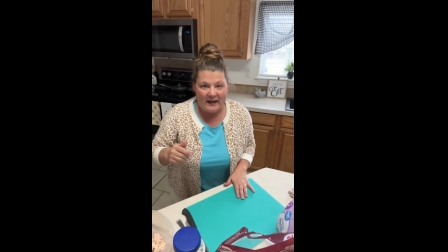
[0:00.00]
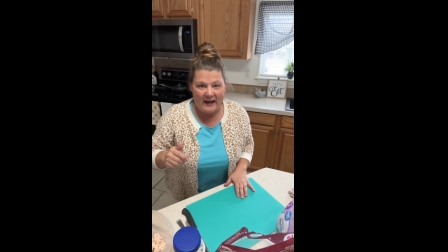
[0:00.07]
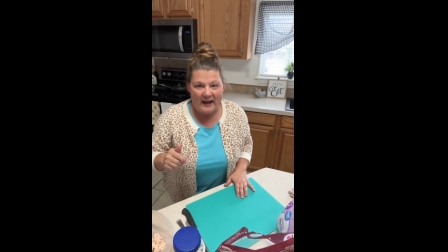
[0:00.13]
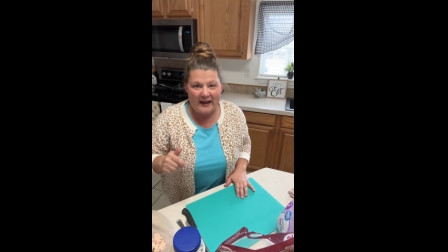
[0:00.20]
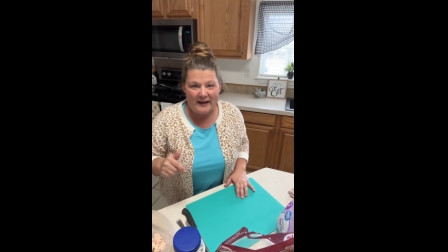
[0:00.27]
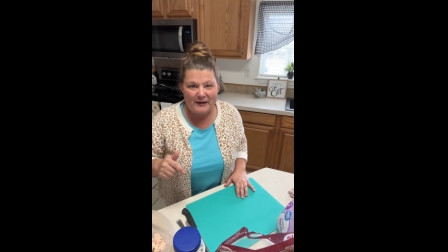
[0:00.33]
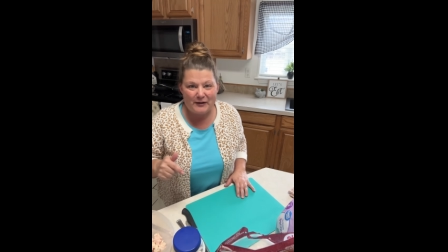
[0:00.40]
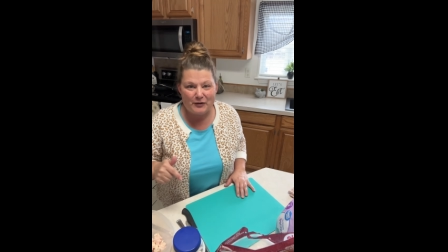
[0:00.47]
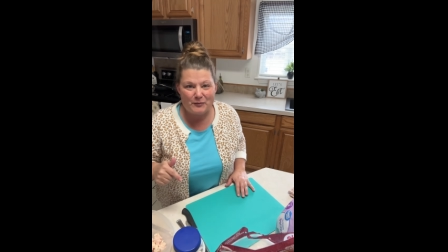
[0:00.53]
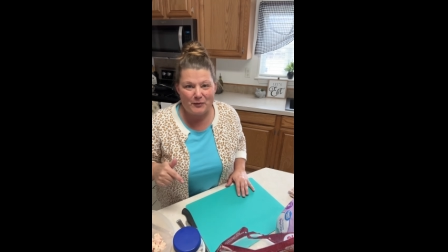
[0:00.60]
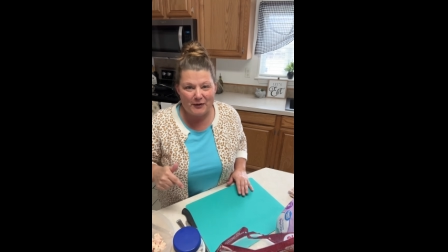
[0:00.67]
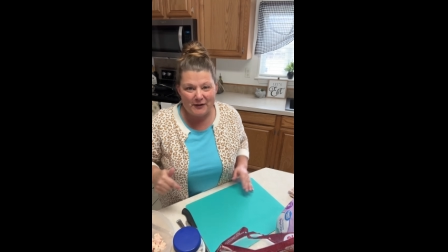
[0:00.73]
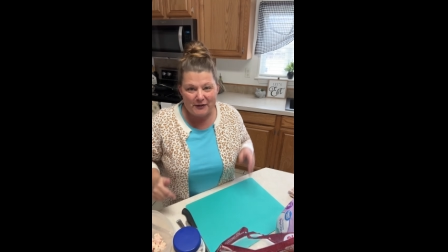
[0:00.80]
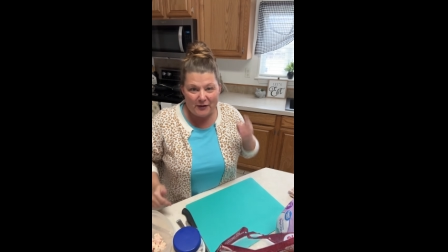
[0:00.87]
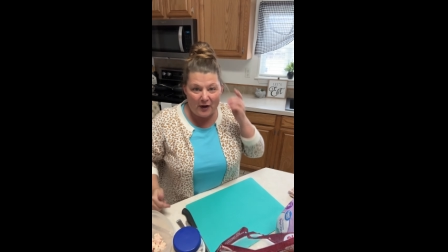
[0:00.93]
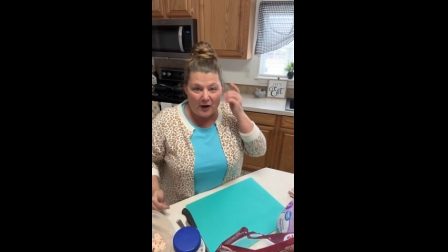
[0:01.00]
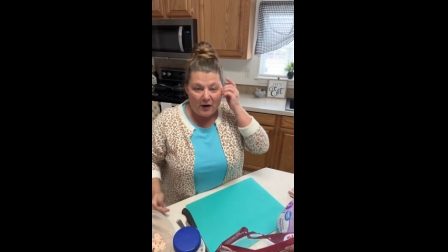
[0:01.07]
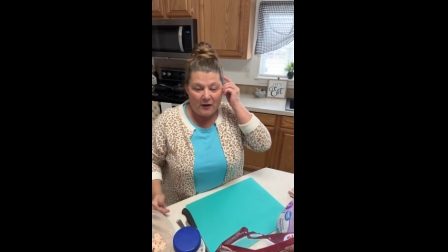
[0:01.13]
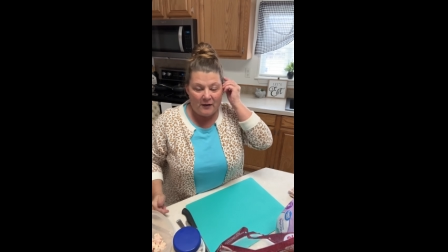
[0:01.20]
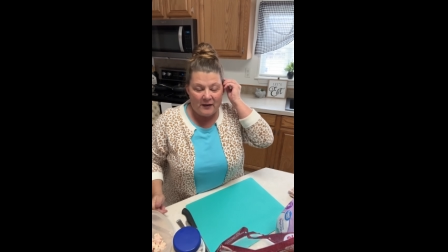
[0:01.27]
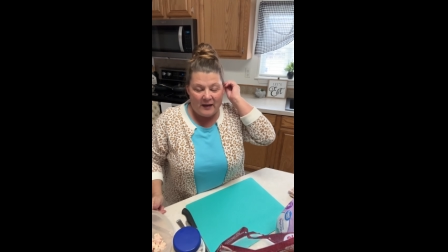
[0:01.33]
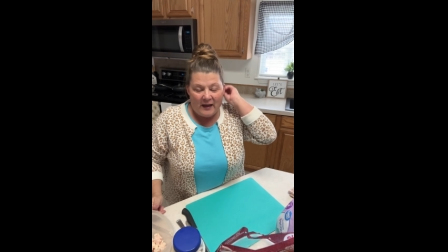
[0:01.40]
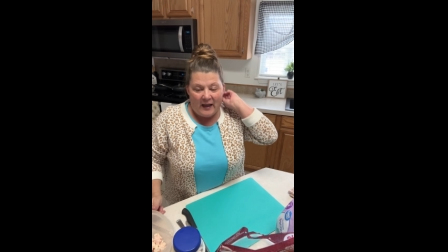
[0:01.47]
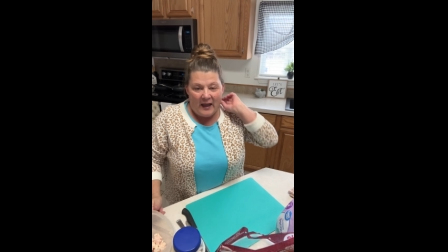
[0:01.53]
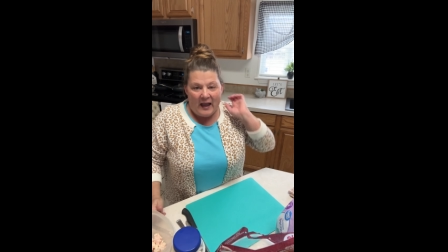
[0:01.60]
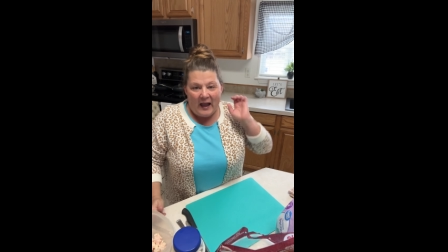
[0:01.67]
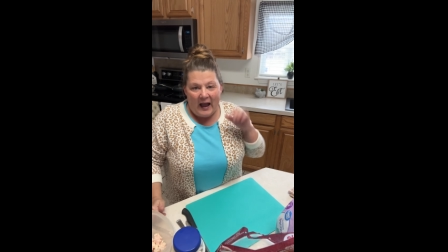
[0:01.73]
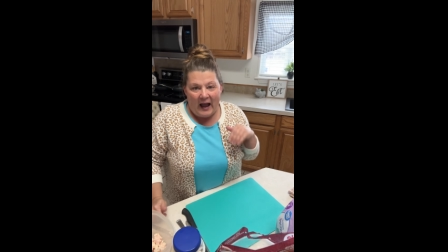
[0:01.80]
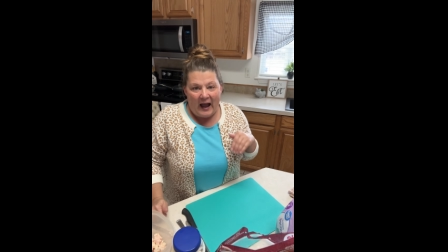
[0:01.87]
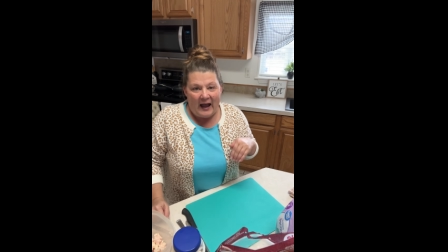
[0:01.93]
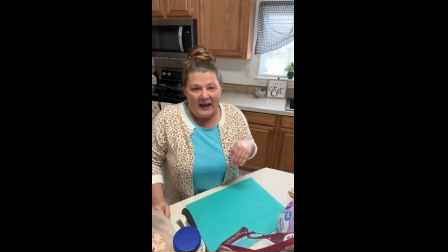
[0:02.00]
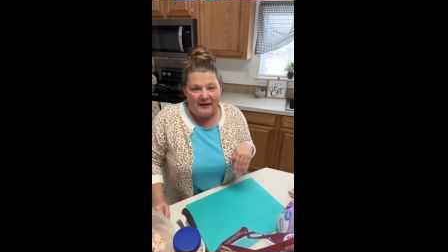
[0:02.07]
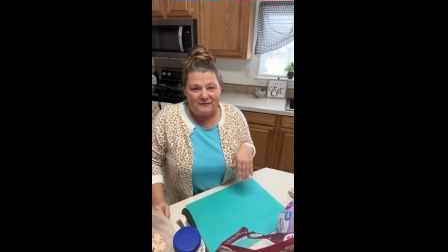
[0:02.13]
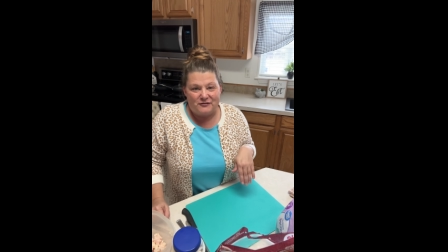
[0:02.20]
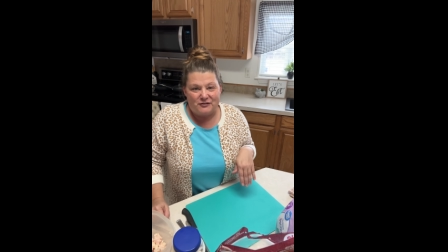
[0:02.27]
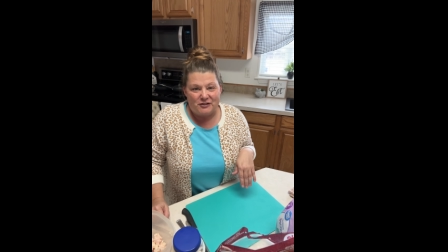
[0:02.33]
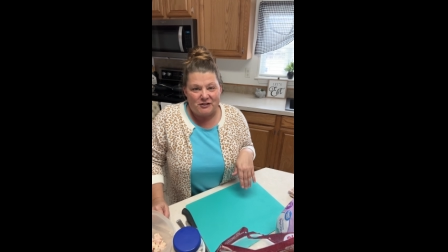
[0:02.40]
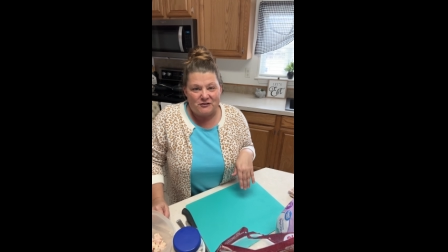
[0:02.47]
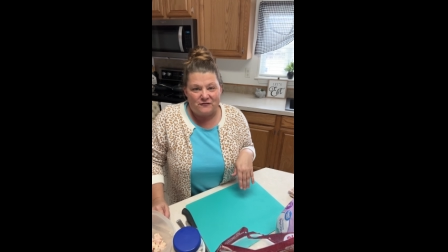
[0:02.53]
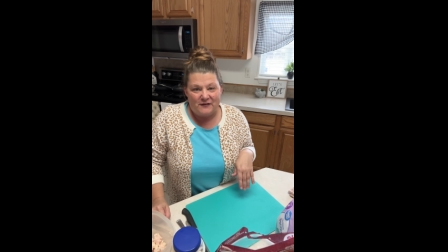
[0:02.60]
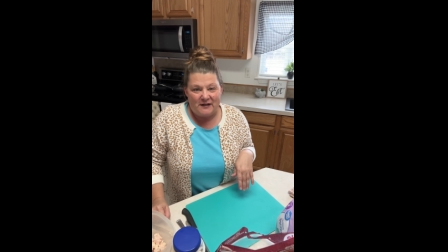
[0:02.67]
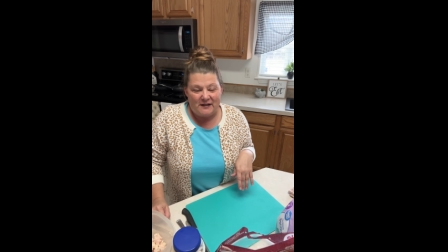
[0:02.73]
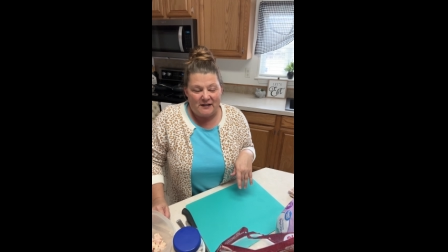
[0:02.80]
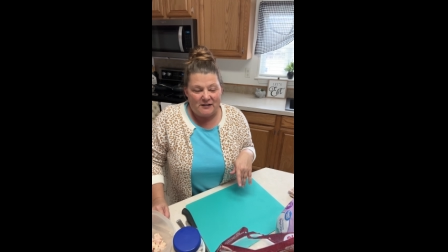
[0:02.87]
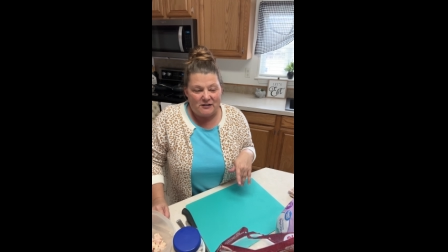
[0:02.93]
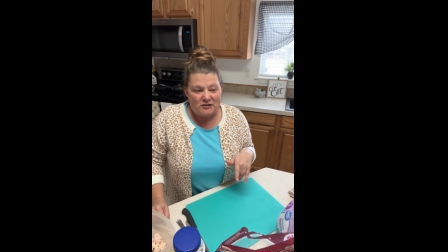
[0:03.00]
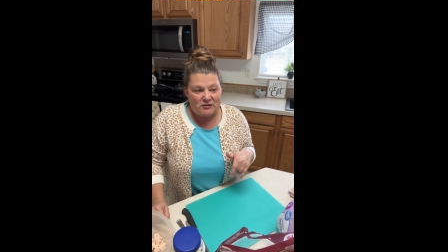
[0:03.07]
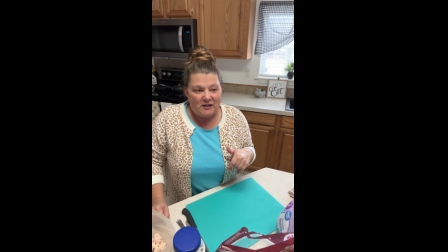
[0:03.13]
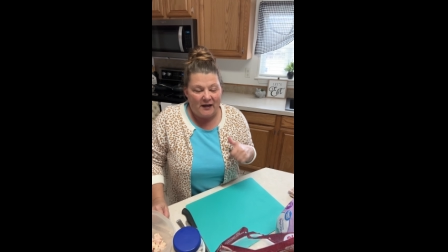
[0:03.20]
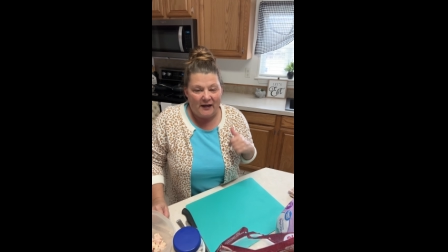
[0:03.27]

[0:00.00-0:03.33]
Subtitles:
Hey, good morning, y'all. I have just finished